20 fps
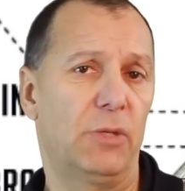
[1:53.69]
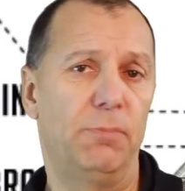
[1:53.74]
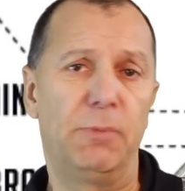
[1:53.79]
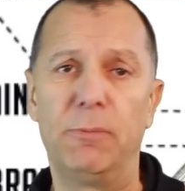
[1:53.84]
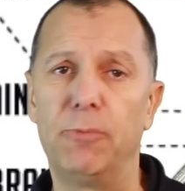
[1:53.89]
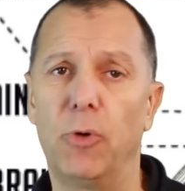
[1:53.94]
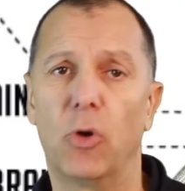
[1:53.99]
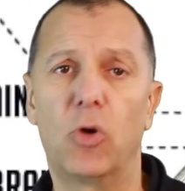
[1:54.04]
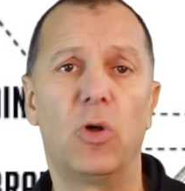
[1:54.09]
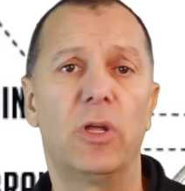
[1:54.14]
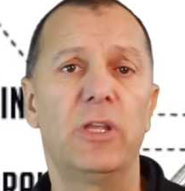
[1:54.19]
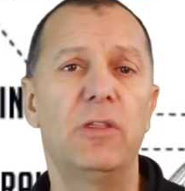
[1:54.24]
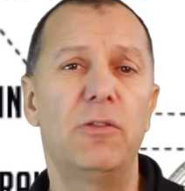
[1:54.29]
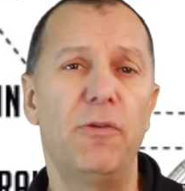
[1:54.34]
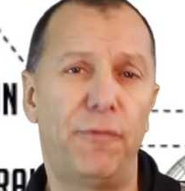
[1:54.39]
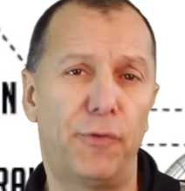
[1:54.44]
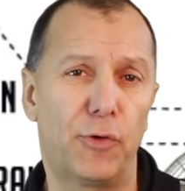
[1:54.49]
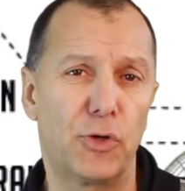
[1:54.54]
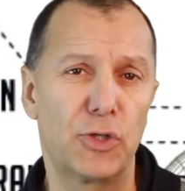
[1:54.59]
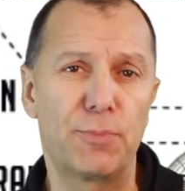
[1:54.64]
People call it the
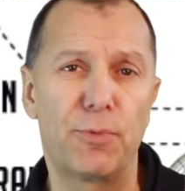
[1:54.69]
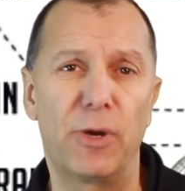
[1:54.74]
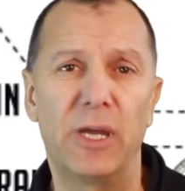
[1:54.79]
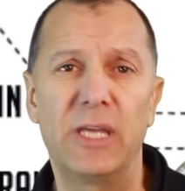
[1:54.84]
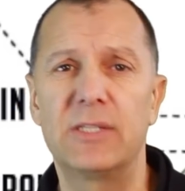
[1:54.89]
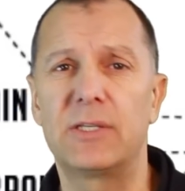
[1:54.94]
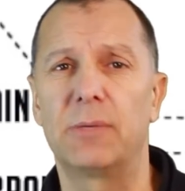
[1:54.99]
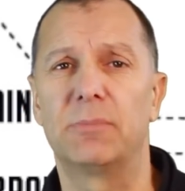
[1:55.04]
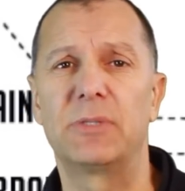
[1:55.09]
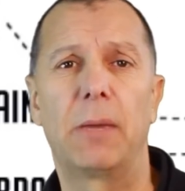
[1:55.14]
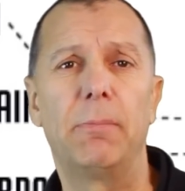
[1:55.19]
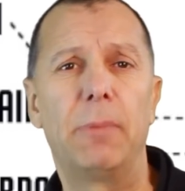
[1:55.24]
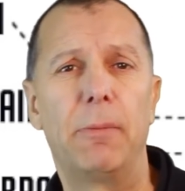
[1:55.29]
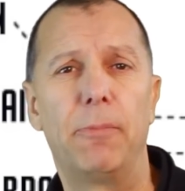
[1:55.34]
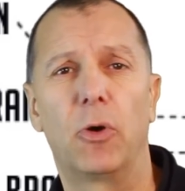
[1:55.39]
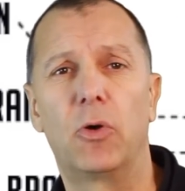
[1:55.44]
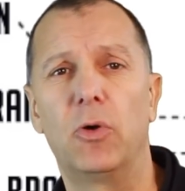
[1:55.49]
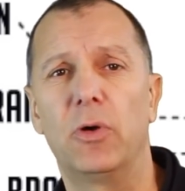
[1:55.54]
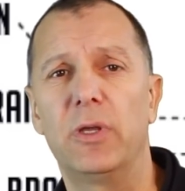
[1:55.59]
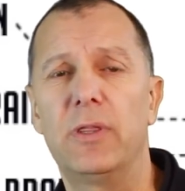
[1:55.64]
first brain, sometimes
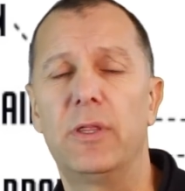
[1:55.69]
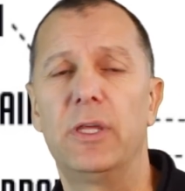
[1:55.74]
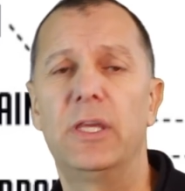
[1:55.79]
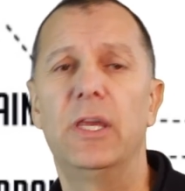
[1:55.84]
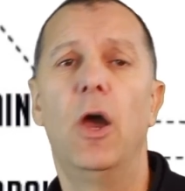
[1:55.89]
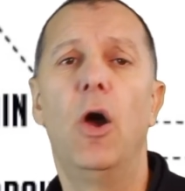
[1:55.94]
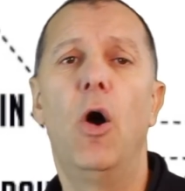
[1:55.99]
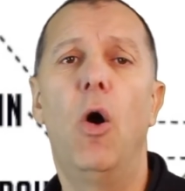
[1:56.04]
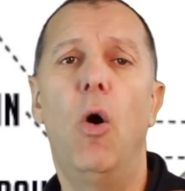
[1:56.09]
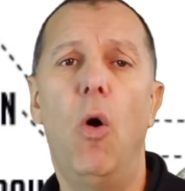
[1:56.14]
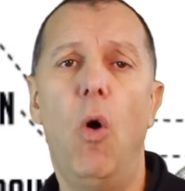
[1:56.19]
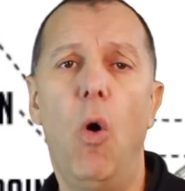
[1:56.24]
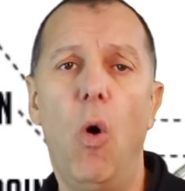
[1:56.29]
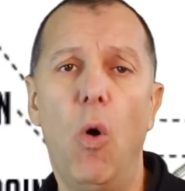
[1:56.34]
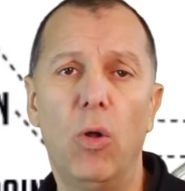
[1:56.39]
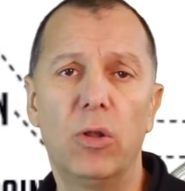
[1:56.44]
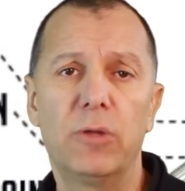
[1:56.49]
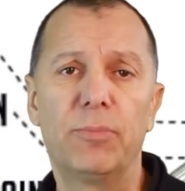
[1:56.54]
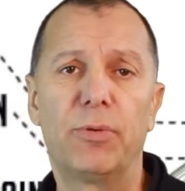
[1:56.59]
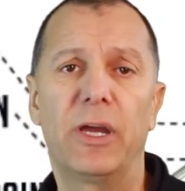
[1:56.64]
people call it the
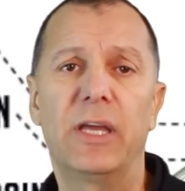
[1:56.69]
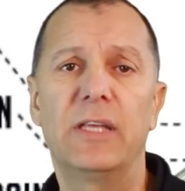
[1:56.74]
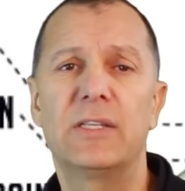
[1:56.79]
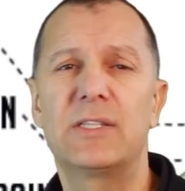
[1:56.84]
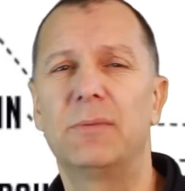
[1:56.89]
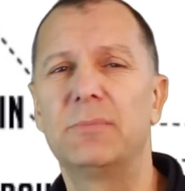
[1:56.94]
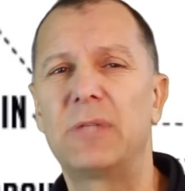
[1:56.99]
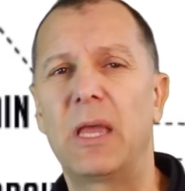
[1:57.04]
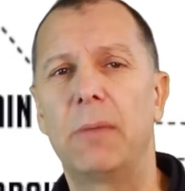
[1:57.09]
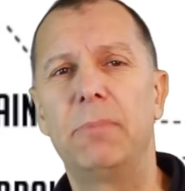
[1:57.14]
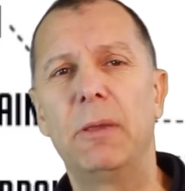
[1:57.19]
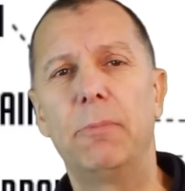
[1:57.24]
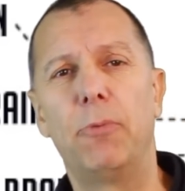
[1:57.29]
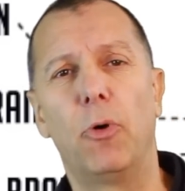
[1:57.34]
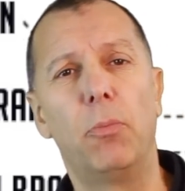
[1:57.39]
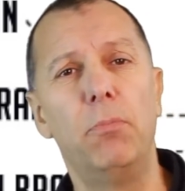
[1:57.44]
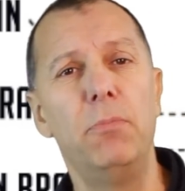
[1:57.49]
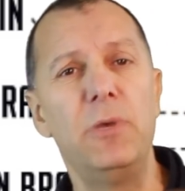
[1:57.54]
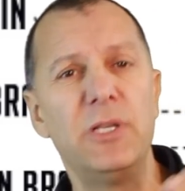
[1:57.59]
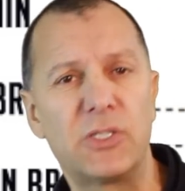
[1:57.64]
old brain, sometimes
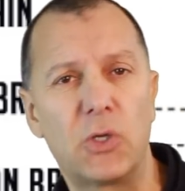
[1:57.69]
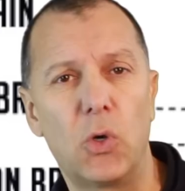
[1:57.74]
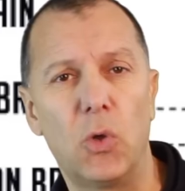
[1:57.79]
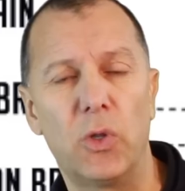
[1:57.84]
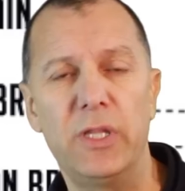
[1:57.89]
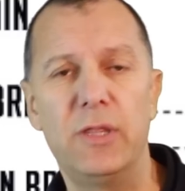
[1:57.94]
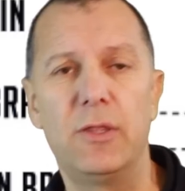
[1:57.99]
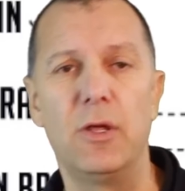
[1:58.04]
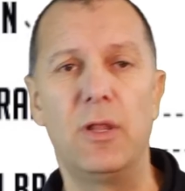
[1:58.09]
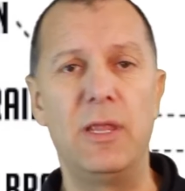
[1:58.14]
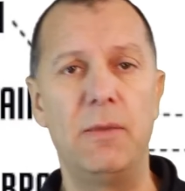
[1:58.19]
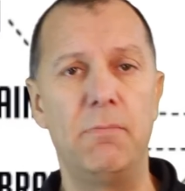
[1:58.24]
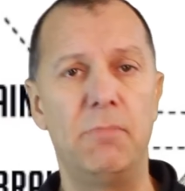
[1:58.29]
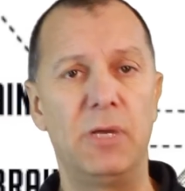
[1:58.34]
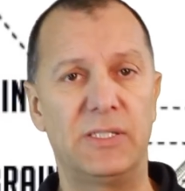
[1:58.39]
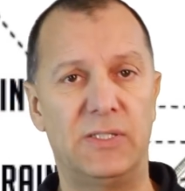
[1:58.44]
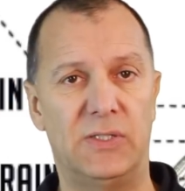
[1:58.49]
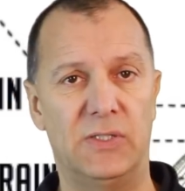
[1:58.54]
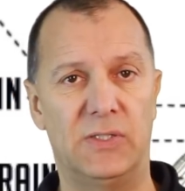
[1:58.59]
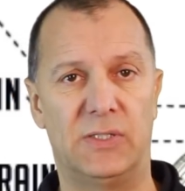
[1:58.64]
people miscall it the limbic
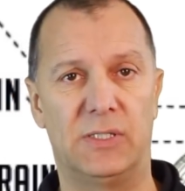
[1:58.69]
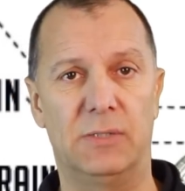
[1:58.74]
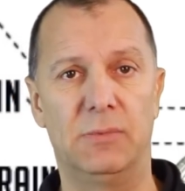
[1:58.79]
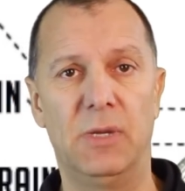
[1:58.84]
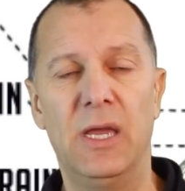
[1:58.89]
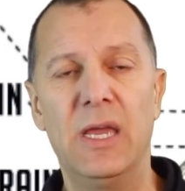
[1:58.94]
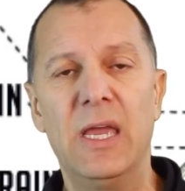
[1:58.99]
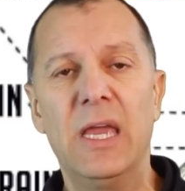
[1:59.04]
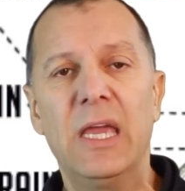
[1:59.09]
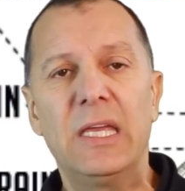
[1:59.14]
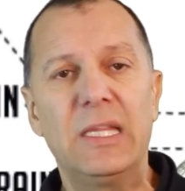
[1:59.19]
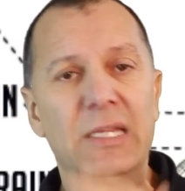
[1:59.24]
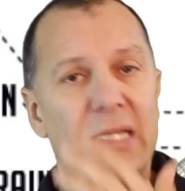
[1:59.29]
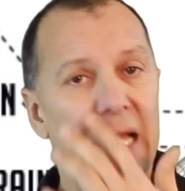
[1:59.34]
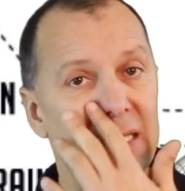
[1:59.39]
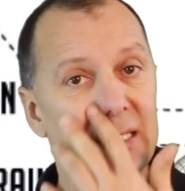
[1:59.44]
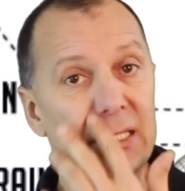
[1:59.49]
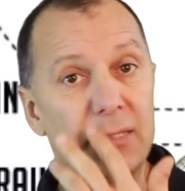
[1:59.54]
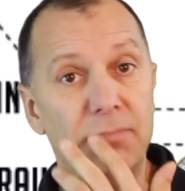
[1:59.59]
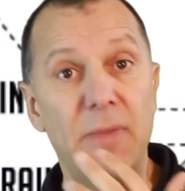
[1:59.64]
system. It
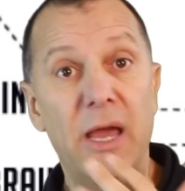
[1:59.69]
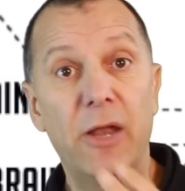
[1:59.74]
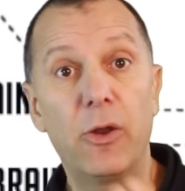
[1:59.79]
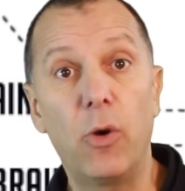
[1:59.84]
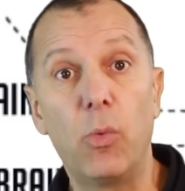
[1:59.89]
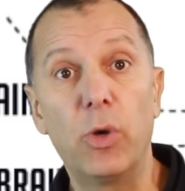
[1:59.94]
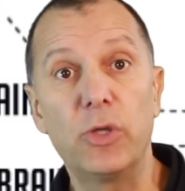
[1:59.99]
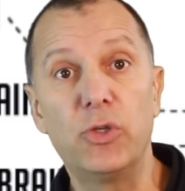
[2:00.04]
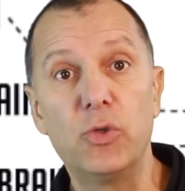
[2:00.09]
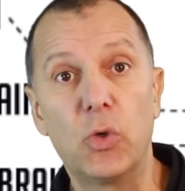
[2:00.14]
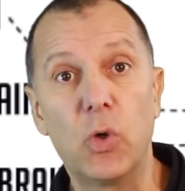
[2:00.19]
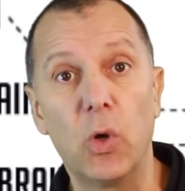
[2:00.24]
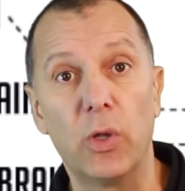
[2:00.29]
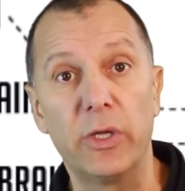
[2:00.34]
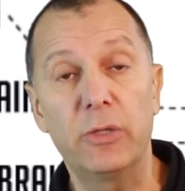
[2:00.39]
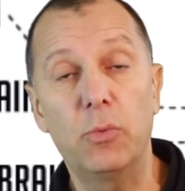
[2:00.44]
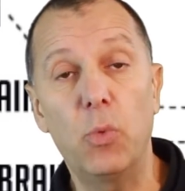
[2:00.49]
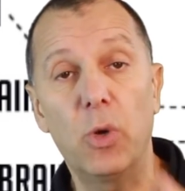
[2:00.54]
doesn't matter what you call it.